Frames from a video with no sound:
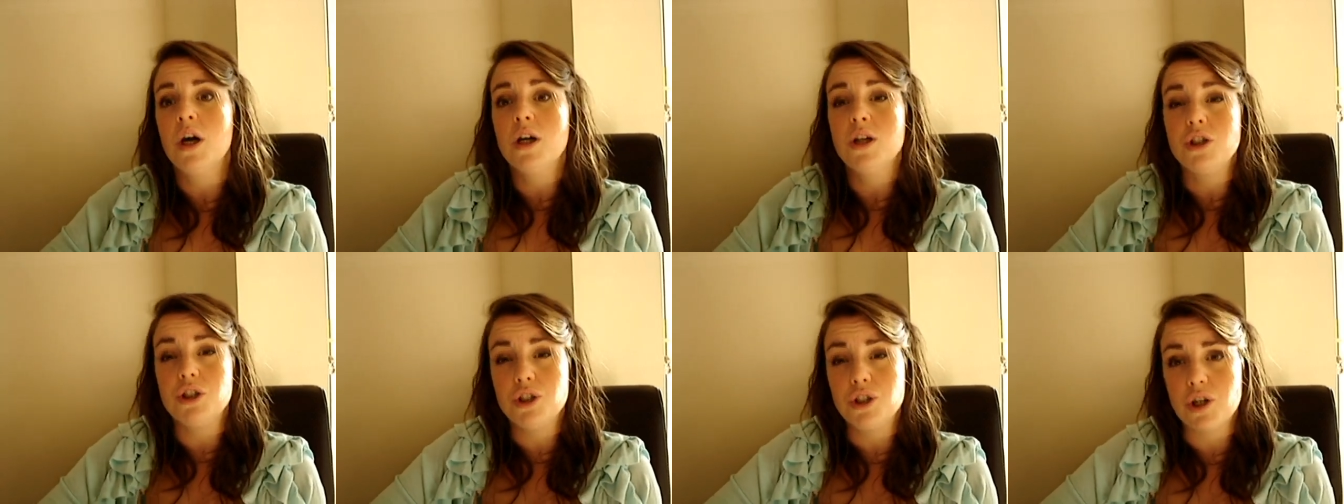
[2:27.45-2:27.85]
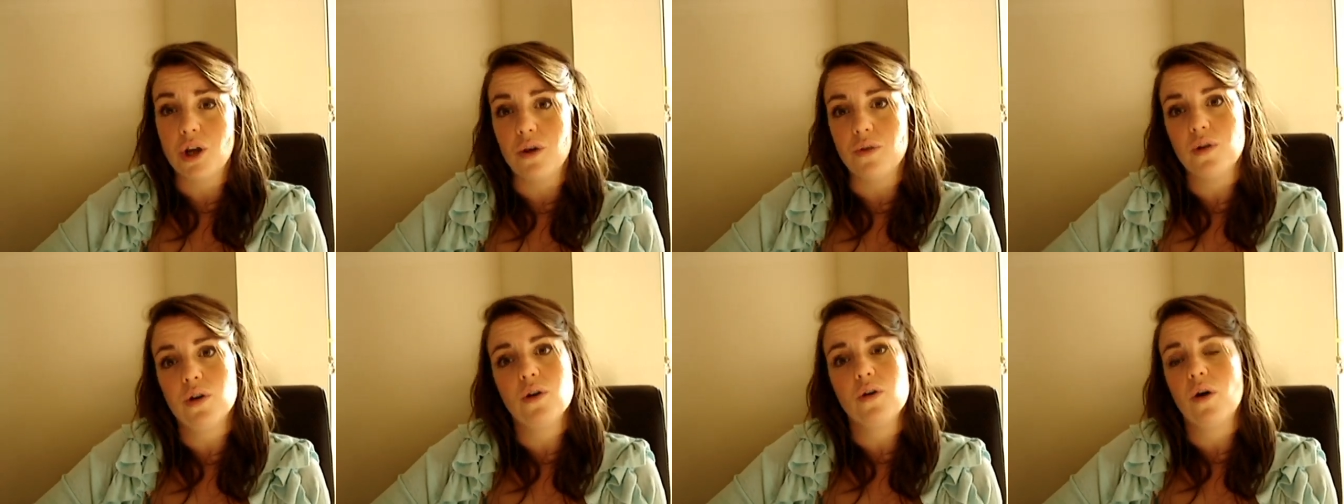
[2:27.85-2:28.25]

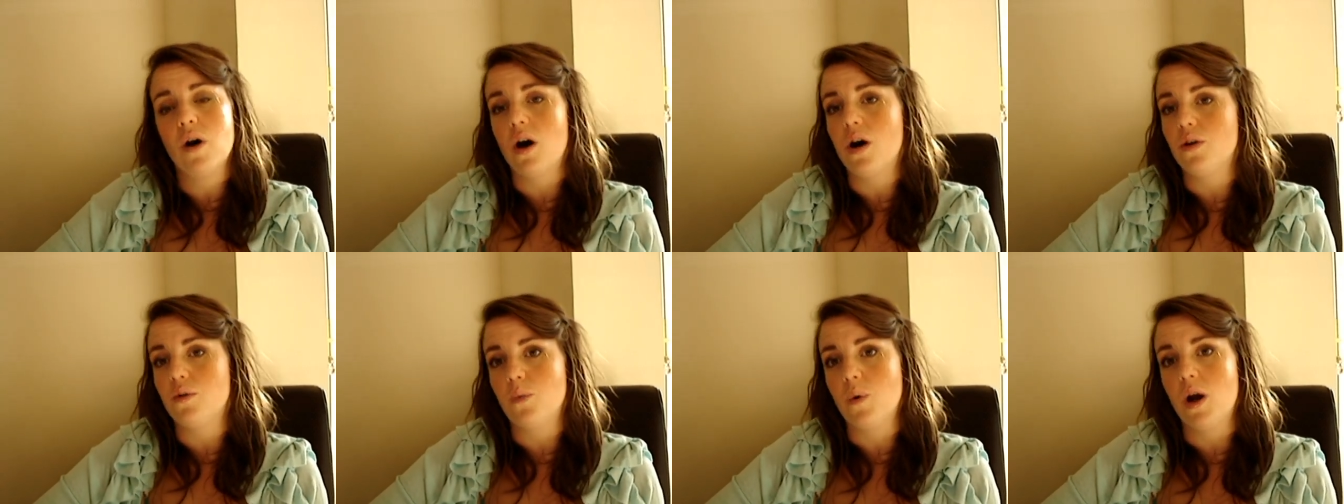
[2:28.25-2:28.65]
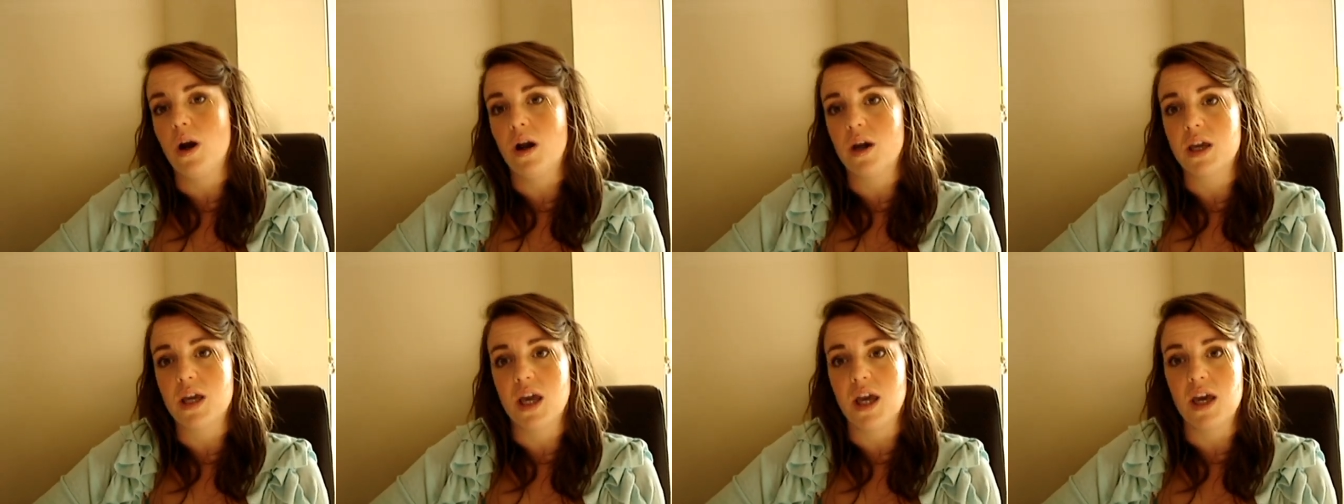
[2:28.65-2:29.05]
Show that you're
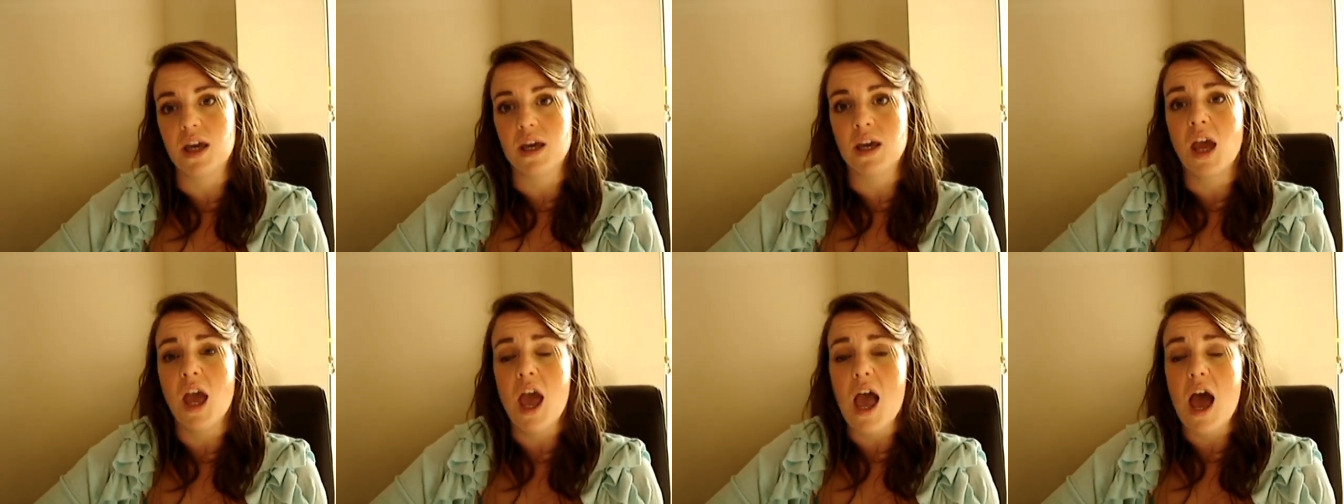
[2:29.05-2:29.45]
hardworking,